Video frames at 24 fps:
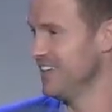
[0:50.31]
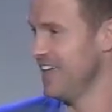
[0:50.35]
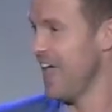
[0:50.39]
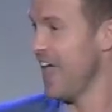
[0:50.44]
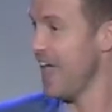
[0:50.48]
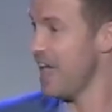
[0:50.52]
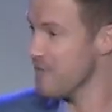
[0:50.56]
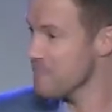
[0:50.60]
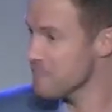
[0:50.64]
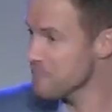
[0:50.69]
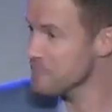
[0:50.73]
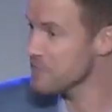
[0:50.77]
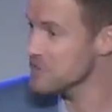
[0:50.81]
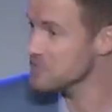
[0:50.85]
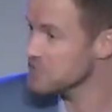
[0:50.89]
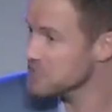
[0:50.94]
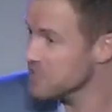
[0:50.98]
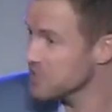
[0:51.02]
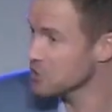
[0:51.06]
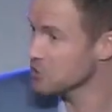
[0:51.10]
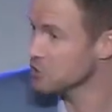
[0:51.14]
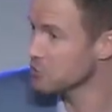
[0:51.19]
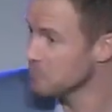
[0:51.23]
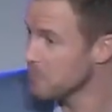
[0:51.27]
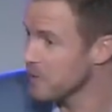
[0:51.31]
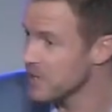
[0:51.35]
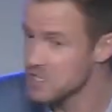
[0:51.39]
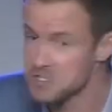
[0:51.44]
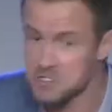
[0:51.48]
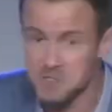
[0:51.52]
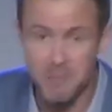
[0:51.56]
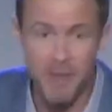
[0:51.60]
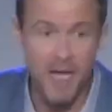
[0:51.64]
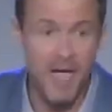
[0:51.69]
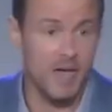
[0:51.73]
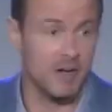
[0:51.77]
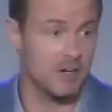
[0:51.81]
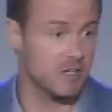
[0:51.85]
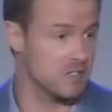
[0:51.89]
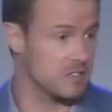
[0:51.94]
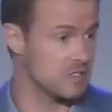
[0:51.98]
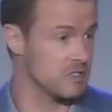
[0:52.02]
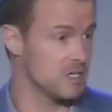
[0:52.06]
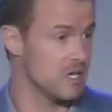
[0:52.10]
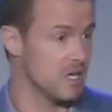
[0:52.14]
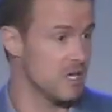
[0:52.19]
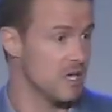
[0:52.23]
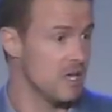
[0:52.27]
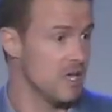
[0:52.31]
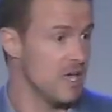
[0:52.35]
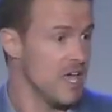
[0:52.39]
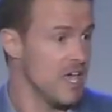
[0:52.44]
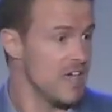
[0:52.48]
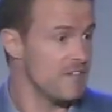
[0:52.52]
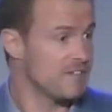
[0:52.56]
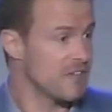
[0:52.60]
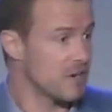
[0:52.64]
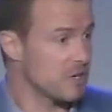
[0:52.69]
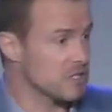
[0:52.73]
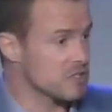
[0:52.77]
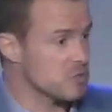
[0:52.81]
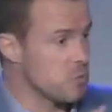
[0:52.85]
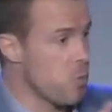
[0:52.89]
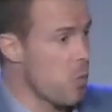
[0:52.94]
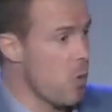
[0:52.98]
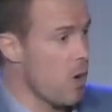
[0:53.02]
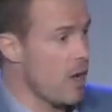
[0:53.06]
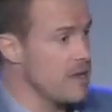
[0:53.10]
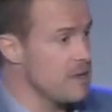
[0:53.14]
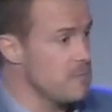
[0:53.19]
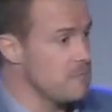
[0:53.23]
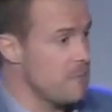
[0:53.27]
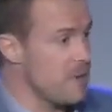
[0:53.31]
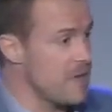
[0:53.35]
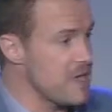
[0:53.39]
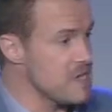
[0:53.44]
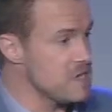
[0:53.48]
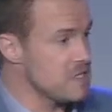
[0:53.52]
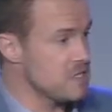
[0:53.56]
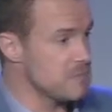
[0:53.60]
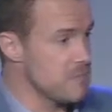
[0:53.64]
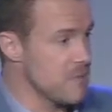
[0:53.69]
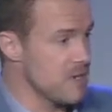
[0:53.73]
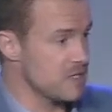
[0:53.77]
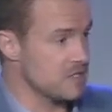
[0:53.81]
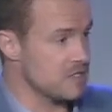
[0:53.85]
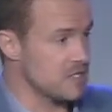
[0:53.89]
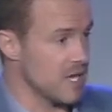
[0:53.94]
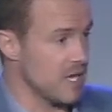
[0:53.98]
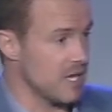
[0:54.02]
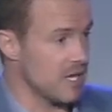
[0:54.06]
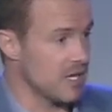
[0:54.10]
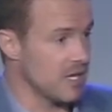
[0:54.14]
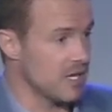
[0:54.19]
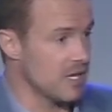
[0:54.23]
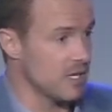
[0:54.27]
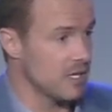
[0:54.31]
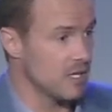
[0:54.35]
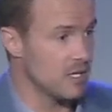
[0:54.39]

Every single piece matters. If there is one piece missing,